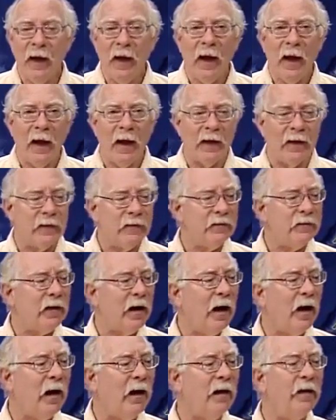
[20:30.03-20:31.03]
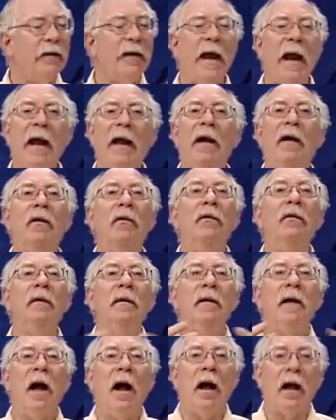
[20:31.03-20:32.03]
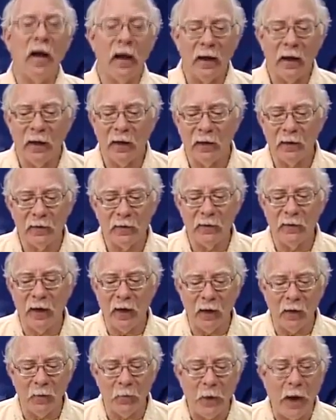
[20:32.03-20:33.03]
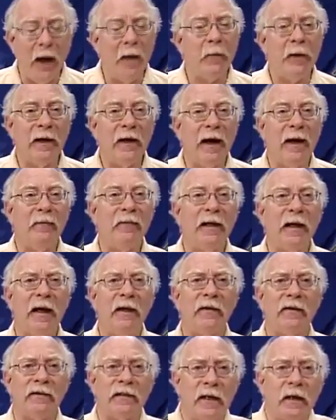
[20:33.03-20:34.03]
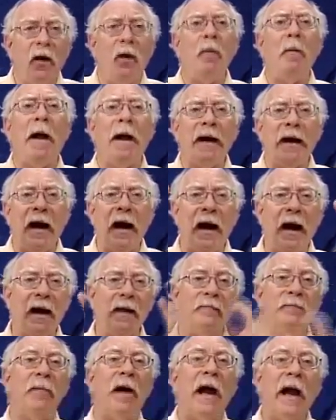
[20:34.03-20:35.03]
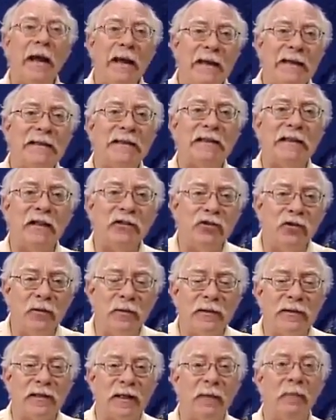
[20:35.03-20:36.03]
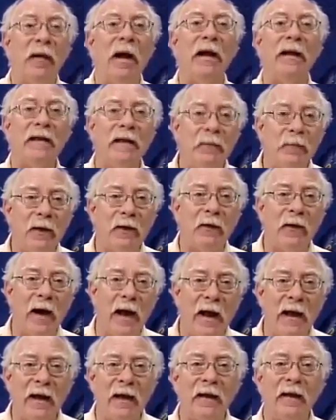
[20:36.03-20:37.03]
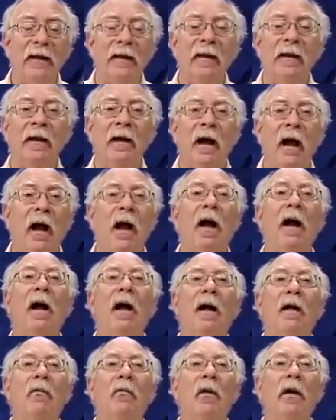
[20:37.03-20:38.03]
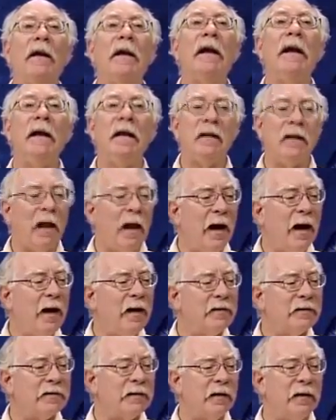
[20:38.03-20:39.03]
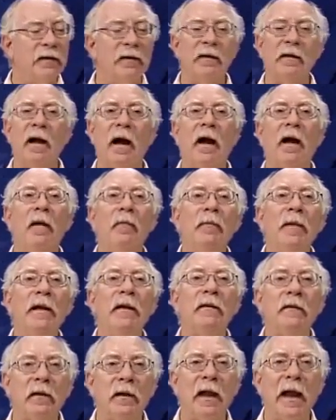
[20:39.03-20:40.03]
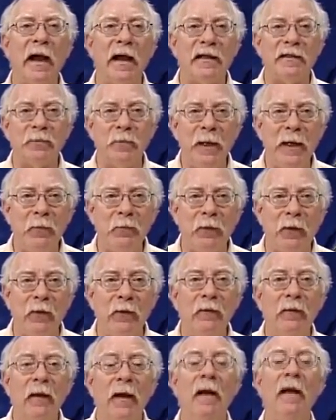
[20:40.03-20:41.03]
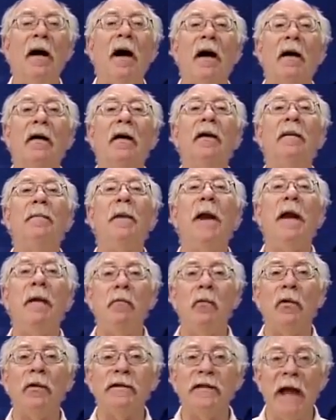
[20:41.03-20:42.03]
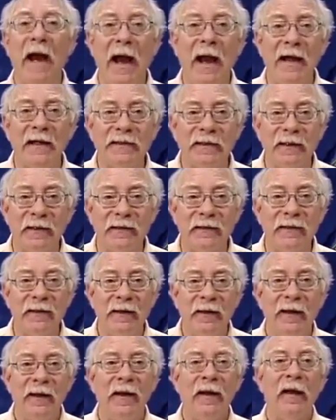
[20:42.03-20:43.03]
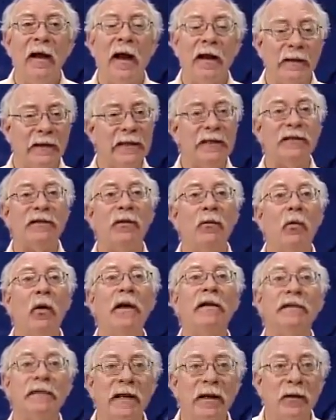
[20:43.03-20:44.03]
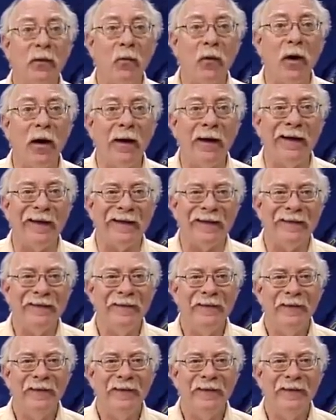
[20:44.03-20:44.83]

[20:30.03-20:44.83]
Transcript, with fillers: And uh, now uh, uh, Obama came together and said, oh my God, my constituency, my Democratic uh, working class and uh, middle class people are going to pay more taxes, at least the ones that are working.